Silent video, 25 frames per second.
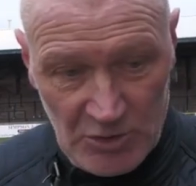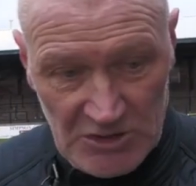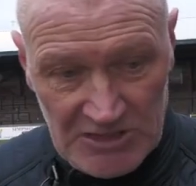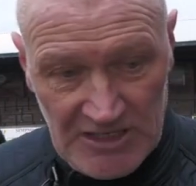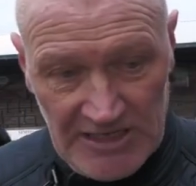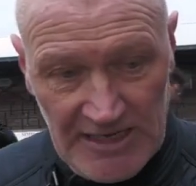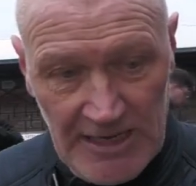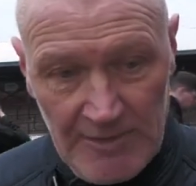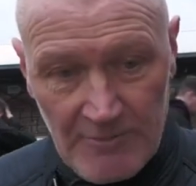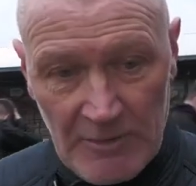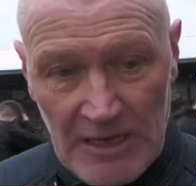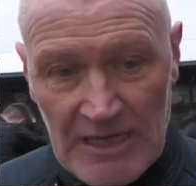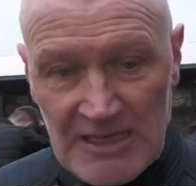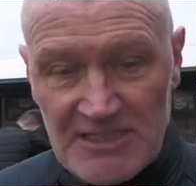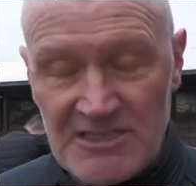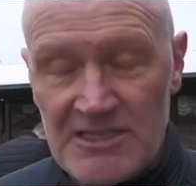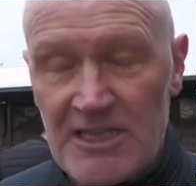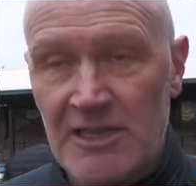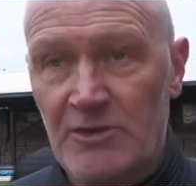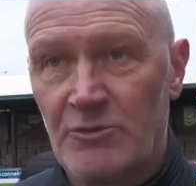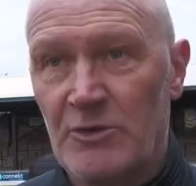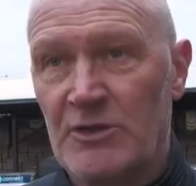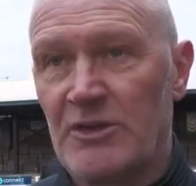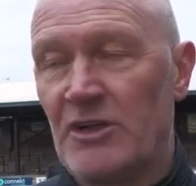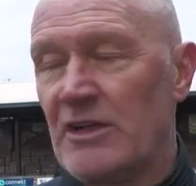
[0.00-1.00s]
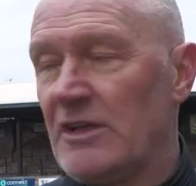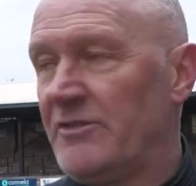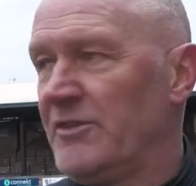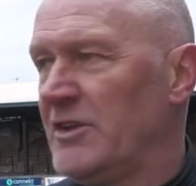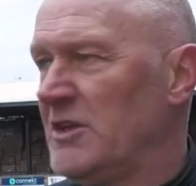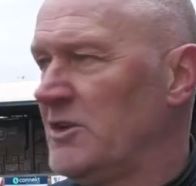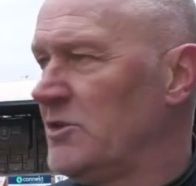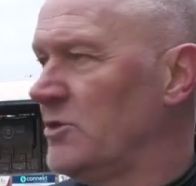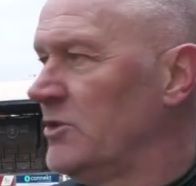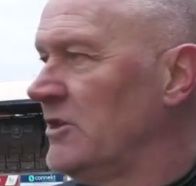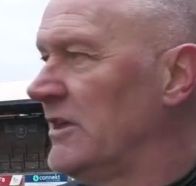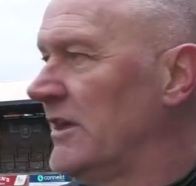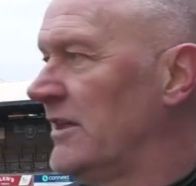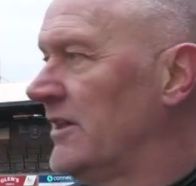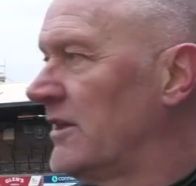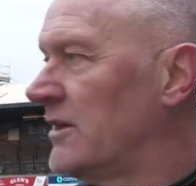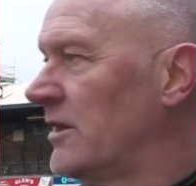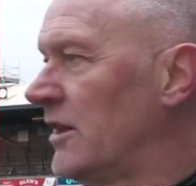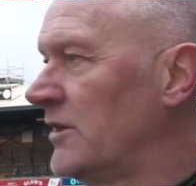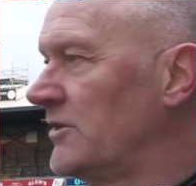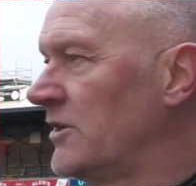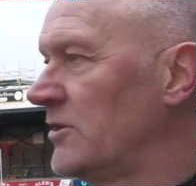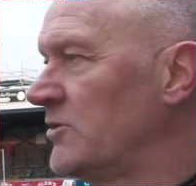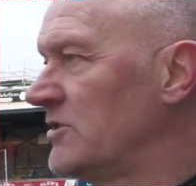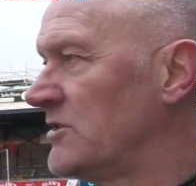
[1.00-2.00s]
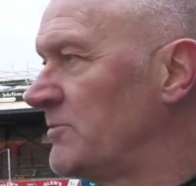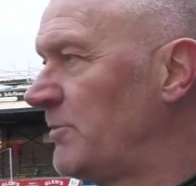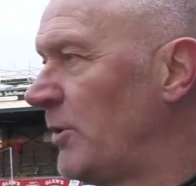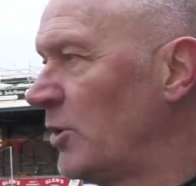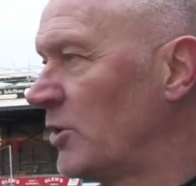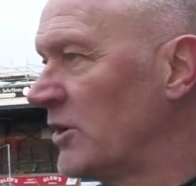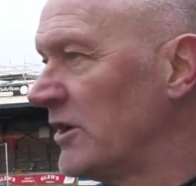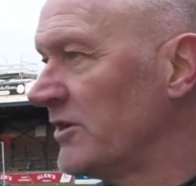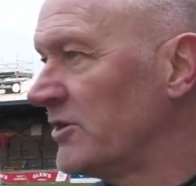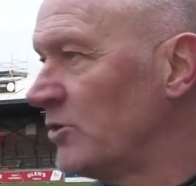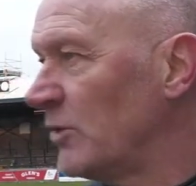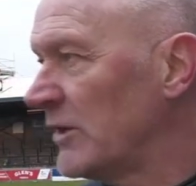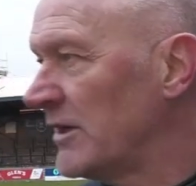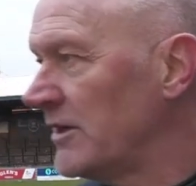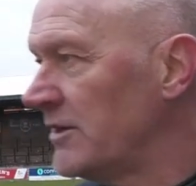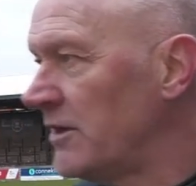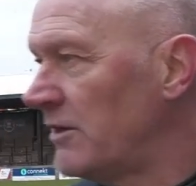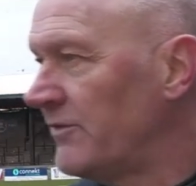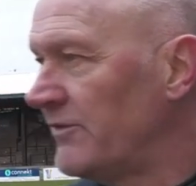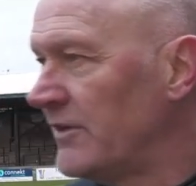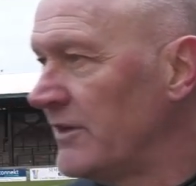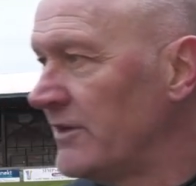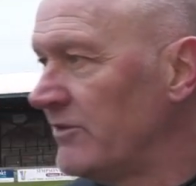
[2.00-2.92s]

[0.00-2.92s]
watched the game last night where the referee couldn't get the card out of his pocket quick enough,